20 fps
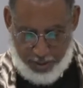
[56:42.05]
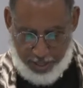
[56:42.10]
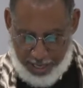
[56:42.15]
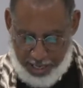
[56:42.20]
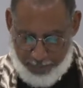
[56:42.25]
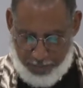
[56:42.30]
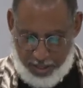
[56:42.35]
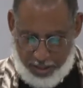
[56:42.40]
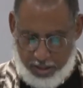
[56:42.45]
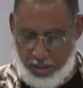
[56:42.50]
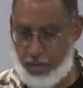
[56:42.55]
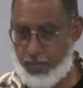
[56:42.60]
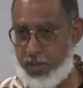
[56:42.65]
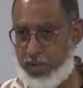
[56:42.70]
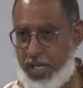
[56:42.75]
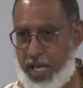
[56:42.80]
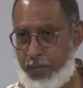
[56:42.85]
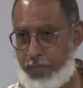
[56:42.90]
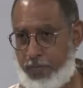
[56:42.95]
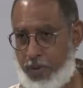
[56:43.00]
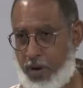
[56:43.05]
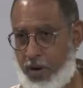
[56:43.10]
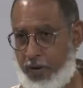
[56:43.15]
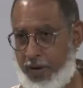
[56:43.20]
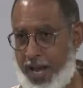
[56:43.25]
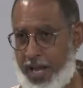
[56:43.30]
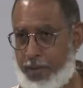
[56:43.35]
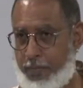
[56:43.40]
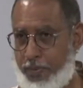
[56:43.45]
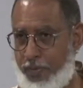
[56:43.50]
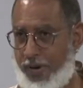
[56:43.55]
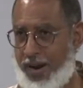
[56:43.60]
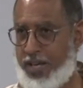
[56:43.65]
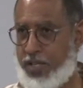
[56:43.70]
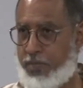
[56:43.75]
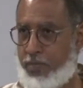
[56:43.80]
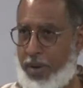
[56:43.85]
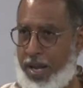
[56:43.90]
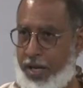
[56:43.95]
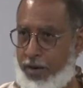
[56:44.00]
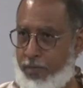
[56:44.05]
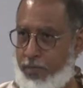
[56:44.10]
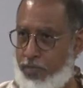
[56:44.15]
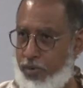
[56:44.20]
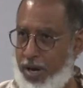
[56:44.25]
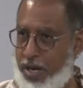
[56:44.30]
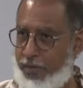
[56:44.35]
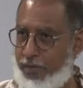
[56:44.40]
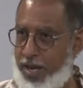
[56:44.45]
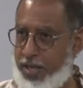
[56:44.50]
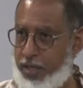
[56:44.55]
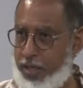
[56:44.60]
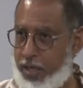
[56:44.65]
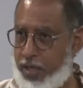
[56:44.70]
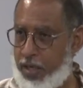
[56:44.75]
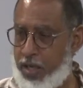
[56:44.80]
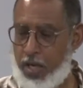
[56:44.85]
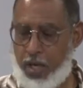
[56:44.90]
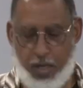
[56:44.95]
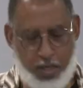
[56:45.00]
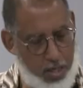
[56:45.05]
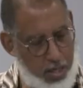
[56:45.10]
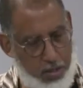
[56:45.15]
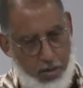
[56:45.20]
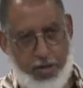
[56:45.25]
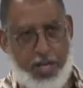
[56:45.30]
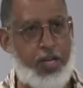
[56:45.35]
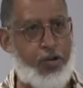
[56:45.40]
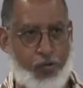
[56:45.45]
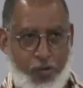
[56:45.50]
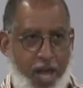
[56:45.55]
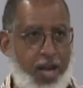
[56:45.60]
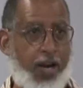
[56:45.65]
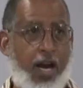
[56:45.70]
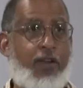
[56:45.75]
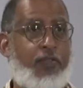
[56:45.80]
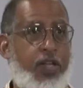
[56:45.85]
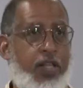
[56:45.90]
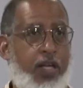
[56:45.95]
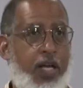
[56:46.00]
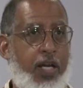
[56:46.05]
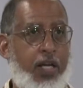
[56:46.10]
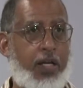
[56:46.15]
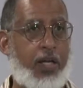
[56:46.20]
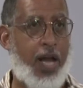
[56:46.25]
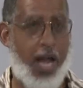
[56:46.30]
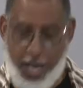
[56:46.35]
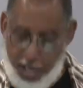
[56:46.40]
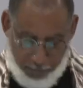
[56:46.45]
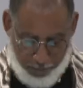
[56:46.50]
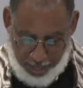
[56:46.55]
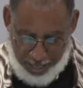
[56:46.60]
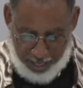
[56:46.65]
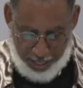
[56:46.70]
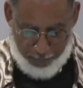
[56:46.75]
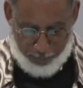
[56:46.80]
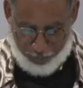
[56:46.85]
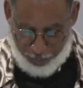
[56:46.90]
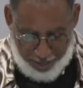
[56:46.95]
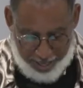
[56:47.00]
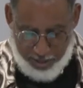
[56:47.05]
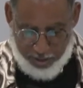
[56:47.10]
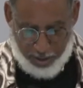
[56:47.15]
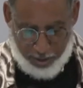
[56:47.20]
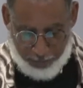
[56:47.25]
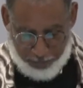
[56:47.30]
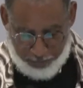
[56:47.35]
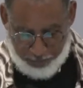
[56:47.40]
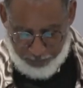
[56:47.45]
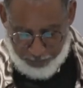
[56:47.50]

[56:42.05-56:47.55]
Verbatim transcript: Amen. It's almost like Paul had a praise break, break right there. You know, he created everything. Amen. Praise him.